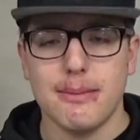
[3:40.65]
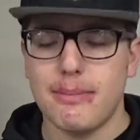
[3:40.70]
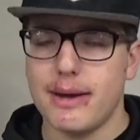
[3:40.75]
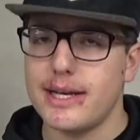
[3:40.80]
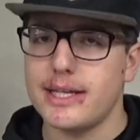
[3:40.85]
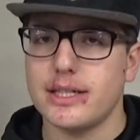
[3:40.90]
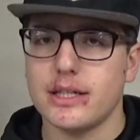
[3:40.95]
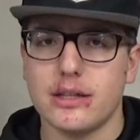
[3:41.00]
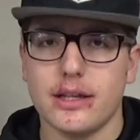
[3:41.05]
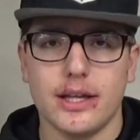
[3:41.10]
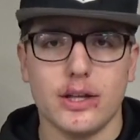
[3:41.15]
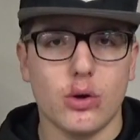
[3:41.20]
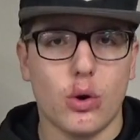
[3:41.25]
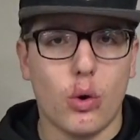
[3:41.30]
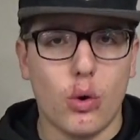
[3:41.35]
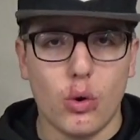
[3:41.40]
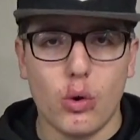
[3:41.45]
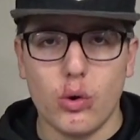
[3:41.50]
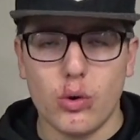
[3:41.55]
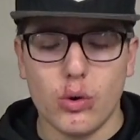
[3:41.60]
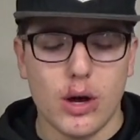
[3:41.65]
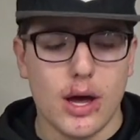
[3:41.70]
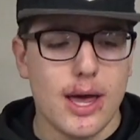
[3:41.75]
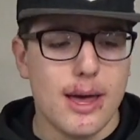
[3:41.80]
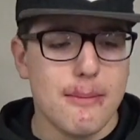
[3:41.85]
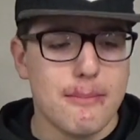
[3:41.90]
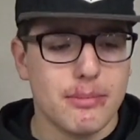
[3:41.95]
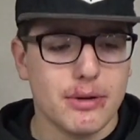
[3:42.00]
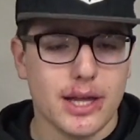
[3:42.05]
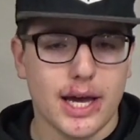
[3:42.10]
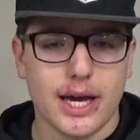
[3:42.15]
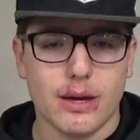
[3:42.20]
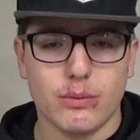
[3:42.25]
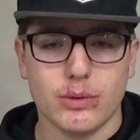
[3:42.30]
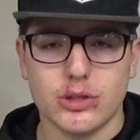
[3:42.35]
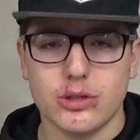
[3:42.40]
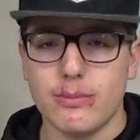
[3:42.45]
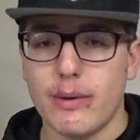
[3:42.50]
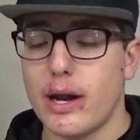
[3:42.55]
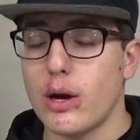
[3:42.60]
And basically the whole plan
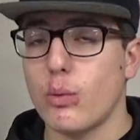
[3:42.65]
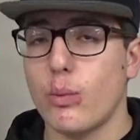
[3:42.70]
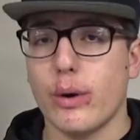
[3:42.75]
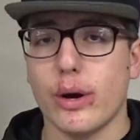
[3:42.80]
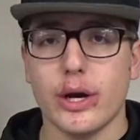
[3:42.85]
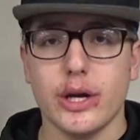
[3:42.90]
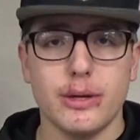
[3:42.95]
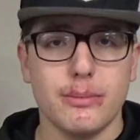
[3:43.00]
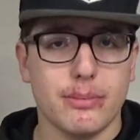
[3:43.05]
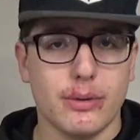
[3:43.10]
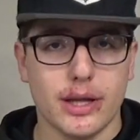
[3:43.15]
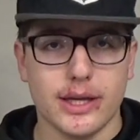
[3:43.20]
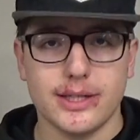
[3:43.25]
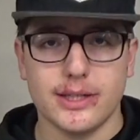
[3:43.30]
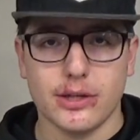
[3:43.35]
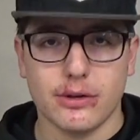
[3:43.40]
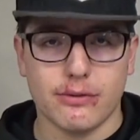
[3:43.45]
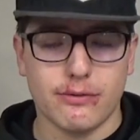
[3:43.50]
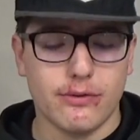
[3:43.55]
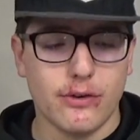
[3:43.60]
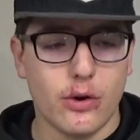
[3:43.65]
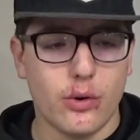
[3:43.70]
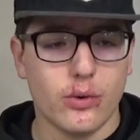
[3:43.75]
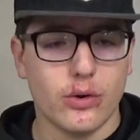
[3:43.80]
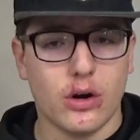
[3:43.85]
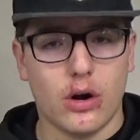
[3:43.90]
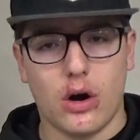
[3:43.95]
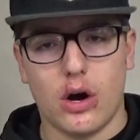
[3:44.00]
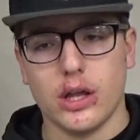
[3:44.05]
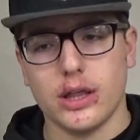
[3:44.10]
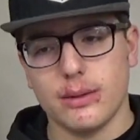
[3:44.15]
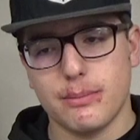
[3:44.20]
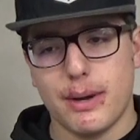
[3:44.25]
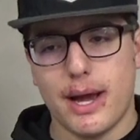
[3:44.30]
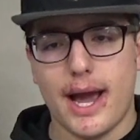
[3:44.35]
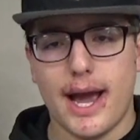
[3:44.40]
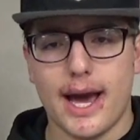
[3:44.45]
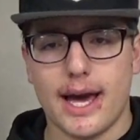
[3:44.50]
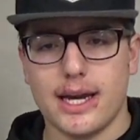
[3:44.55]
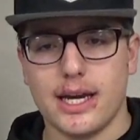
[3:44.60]
was no matter where you placed your phone on the
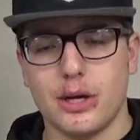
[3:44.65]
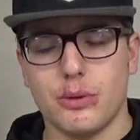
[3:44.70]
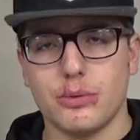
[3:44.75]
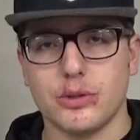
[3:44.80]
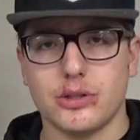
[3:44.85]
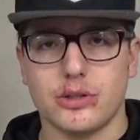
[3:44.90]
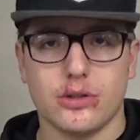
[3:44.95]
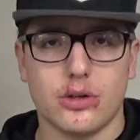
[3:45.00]
pad, it would